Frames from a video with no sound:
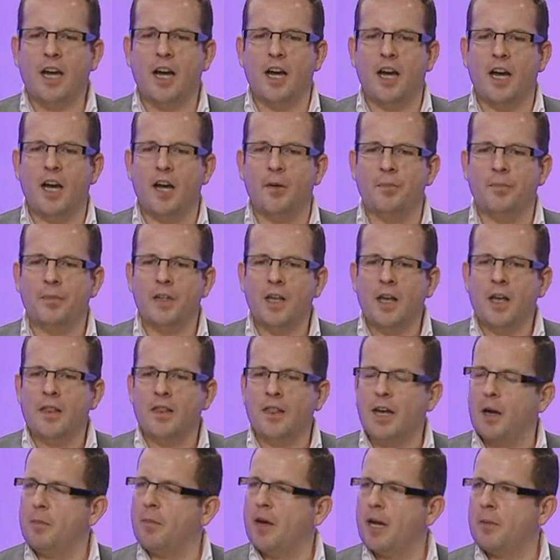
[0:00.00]

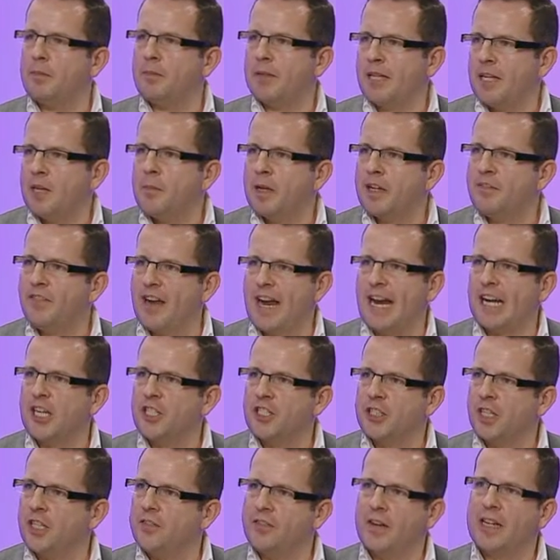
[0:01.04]
that might be a bit of
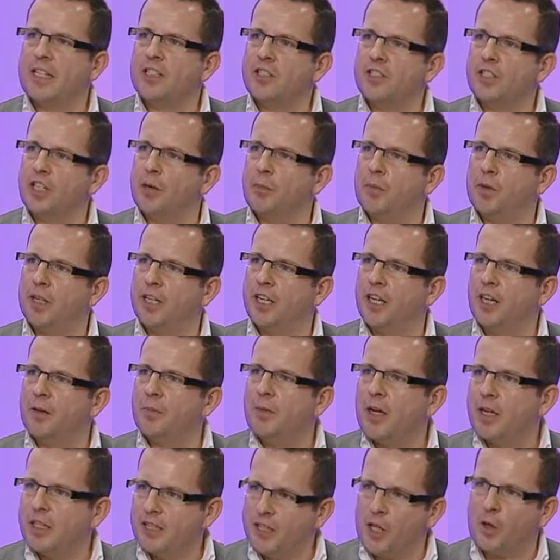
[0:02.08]
action adventure, but
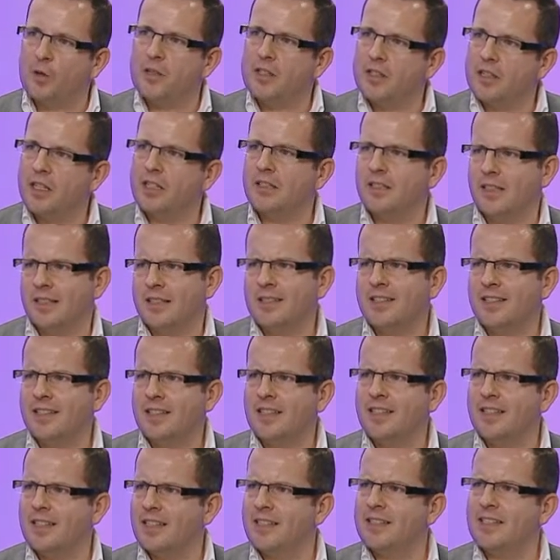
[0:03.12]
you know, sun and
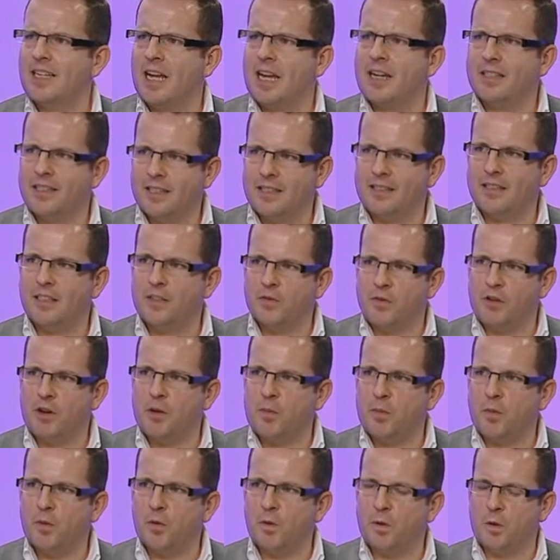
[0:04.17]
sea and sand is still very
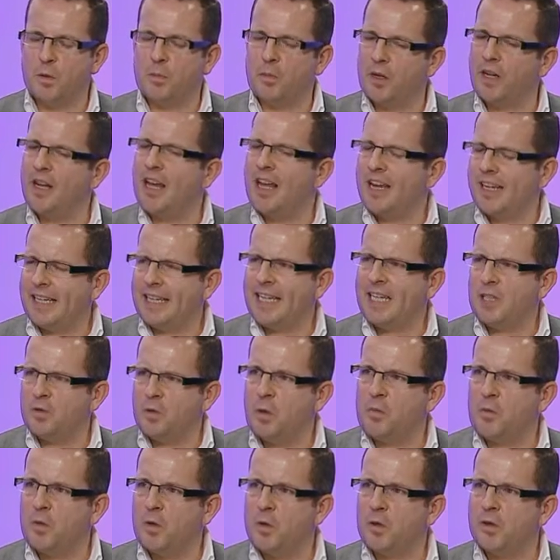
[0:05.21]
important, but kids
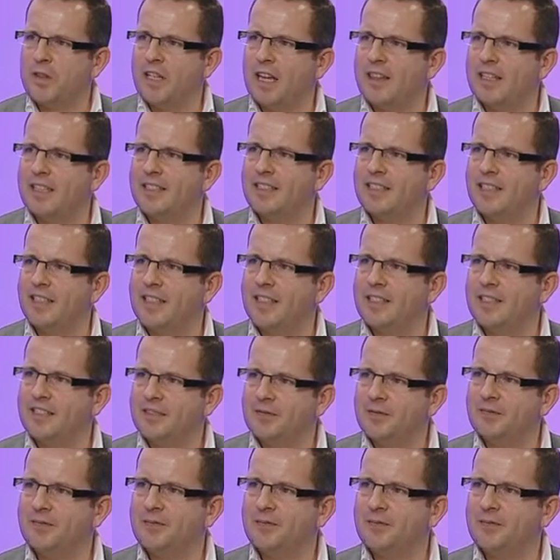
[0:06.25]
want more than that these days.